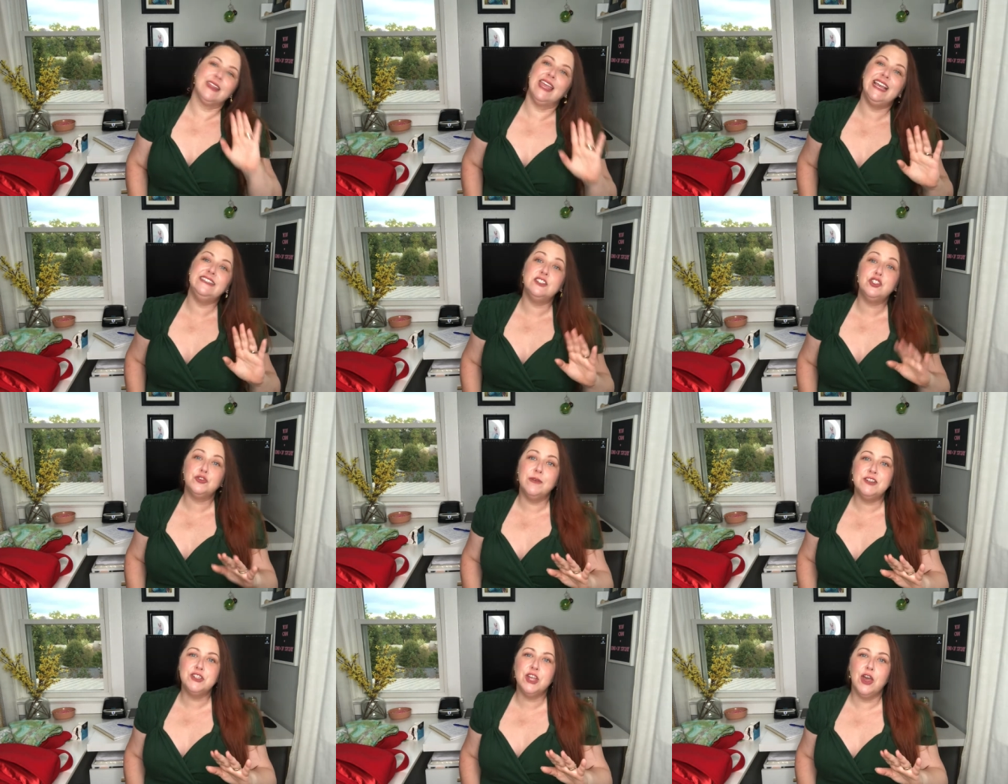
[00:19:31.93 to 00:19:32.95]
It's a
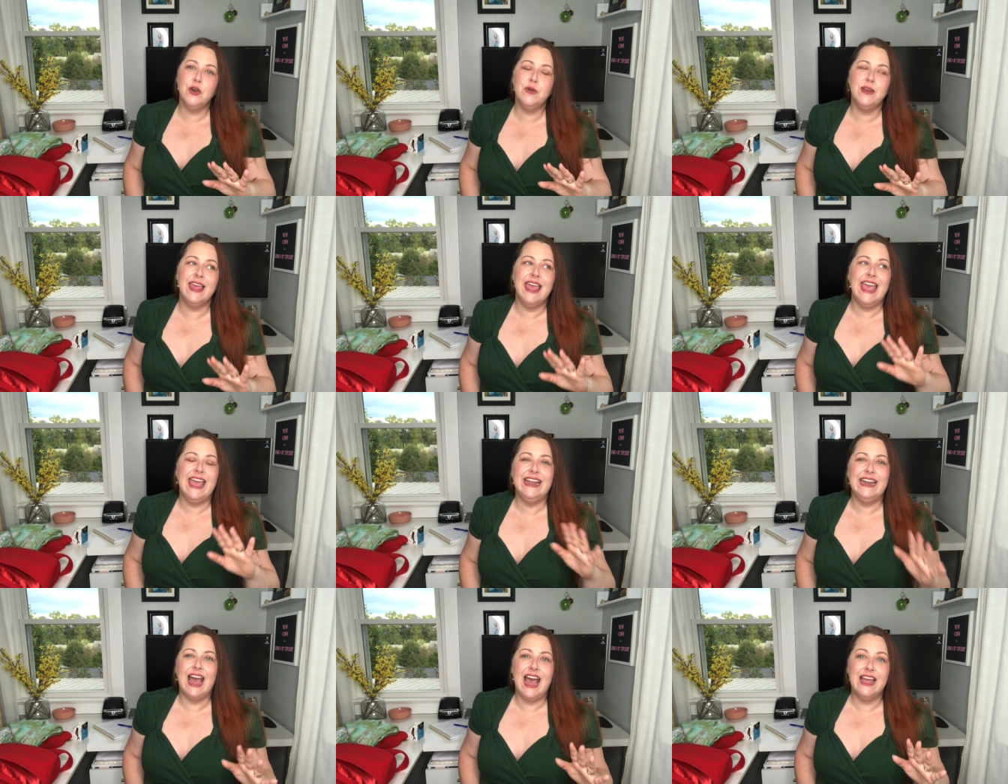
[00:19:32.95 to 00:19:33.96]
trench coat,
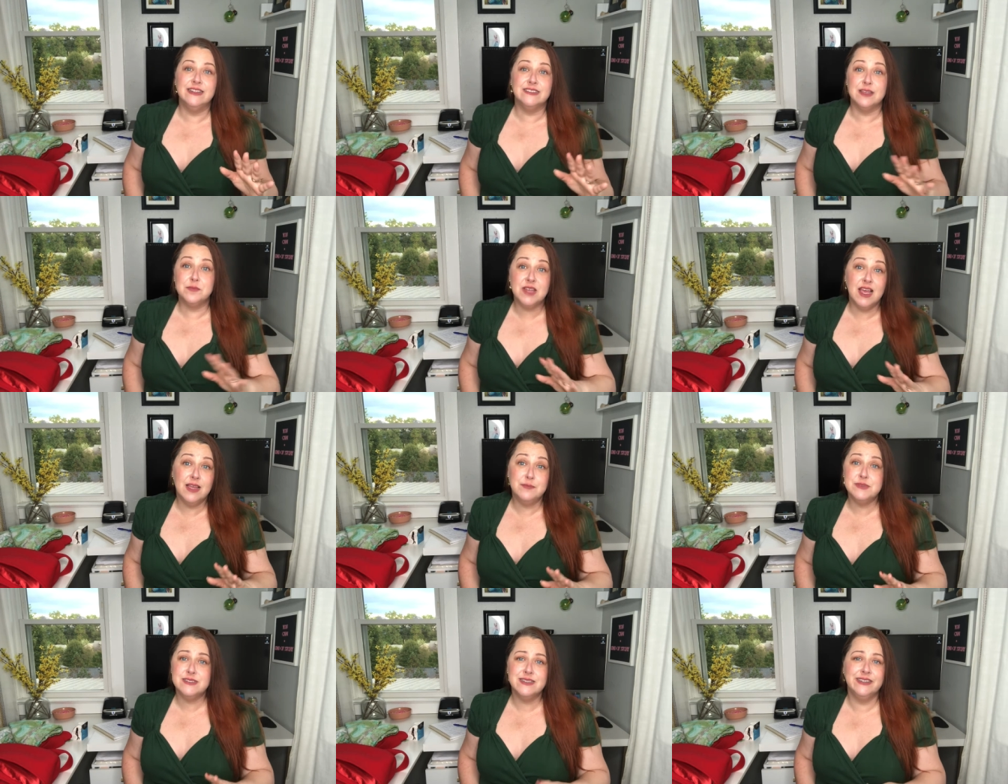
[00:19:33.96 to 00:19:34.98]
and I
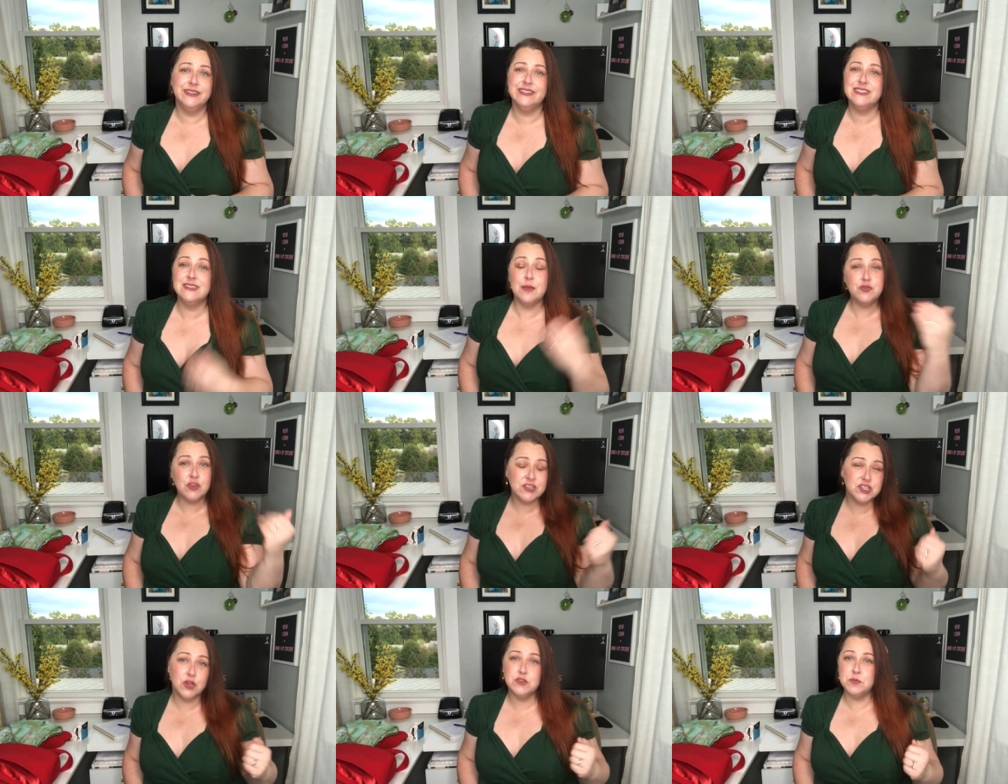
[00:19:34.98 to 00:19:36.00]
sometimes, some
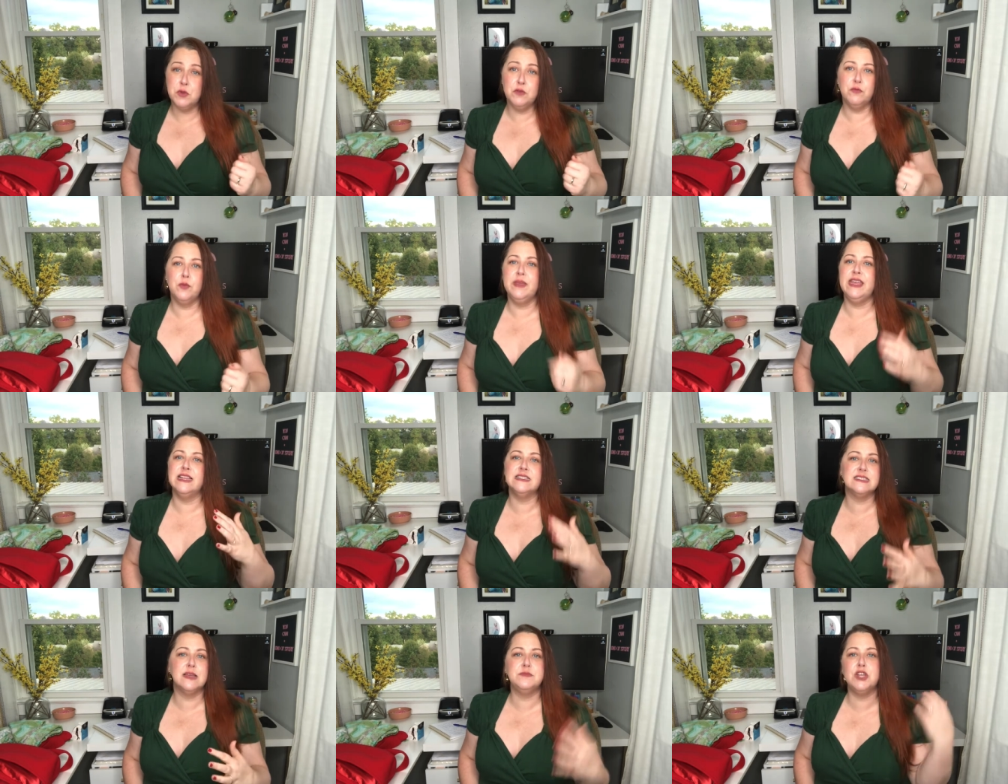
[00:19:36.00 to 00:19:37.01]
trench coats move for me and
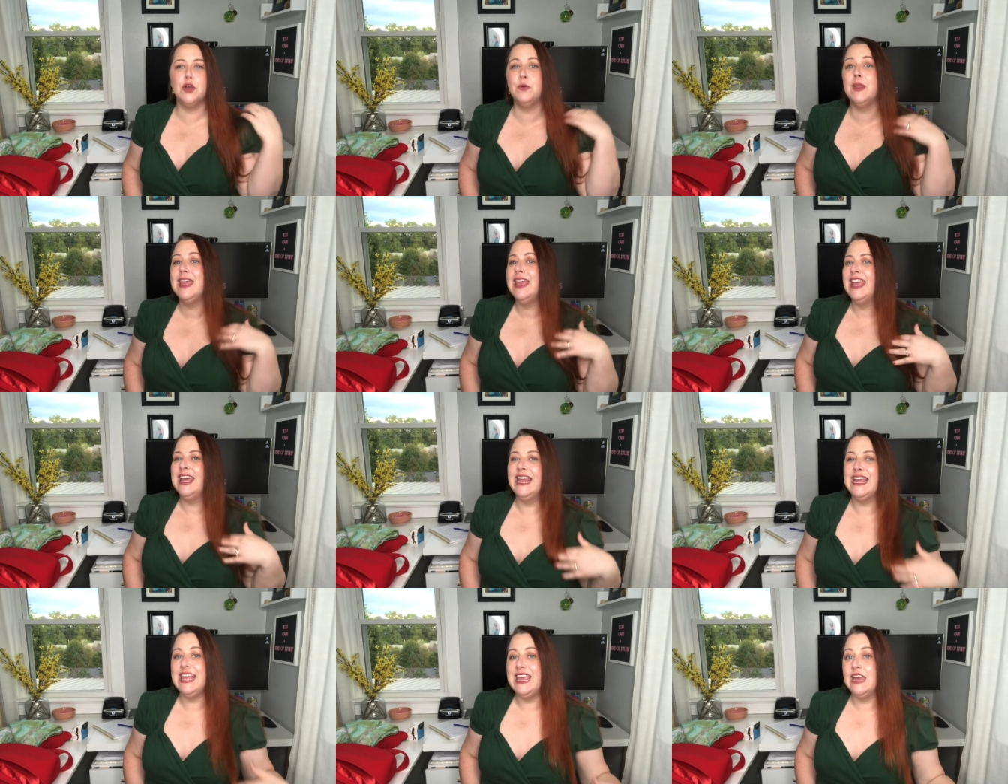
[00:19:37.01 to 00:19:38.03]
some don't, and I
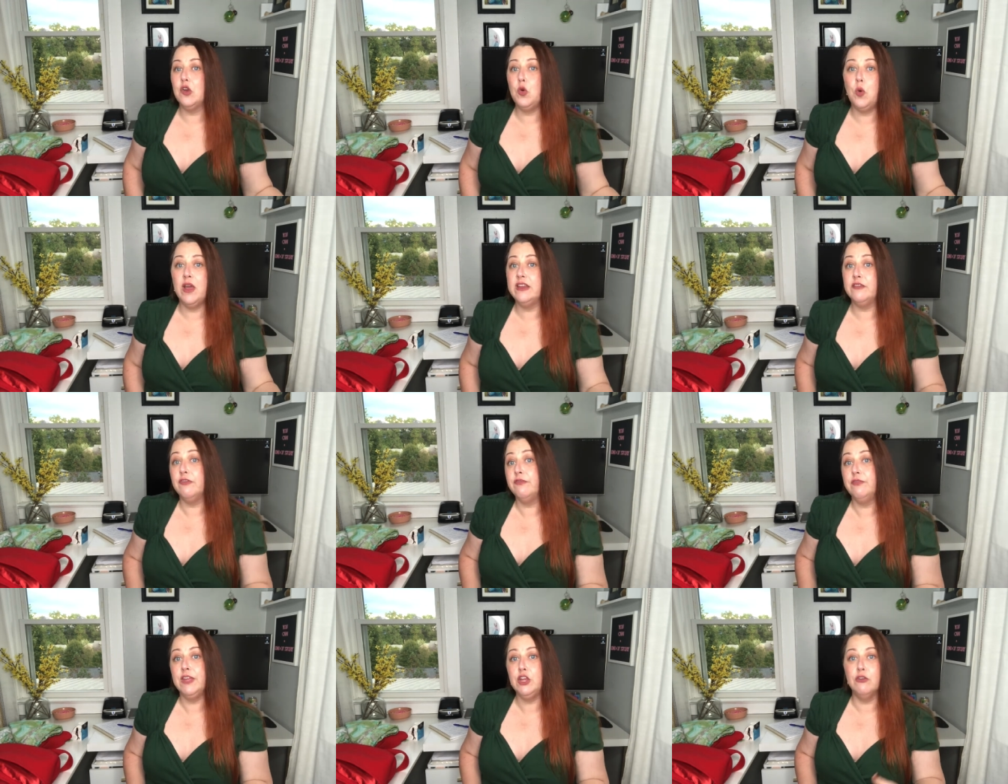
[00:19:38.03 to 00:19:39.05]
can't quite
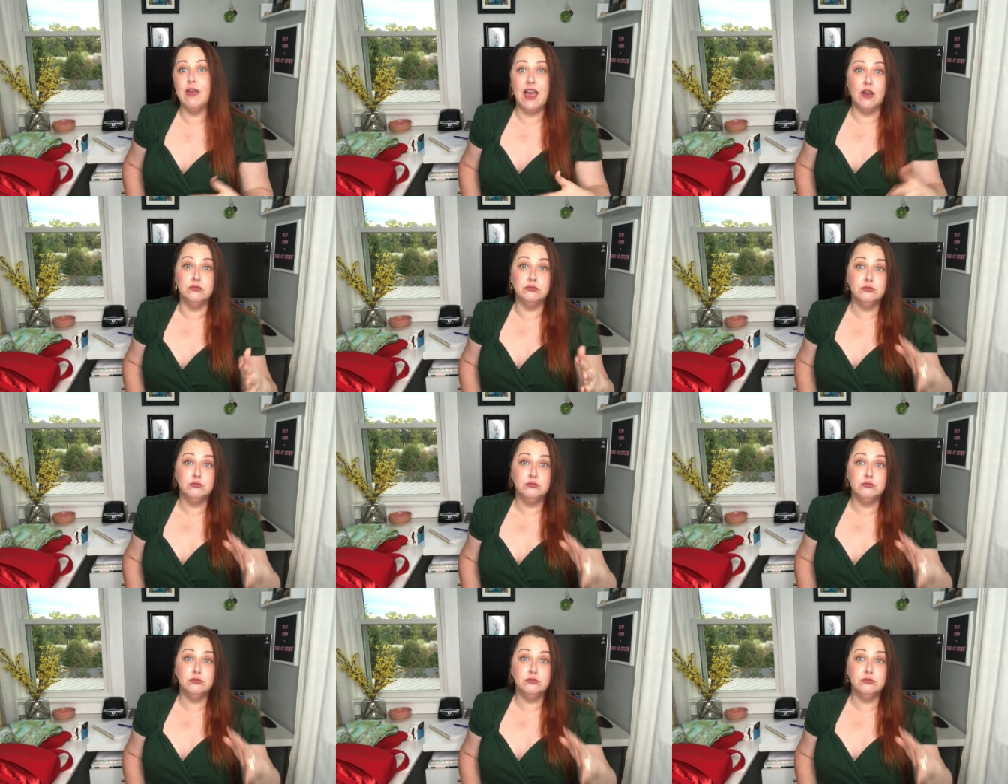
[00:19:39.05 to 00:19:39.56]
figure out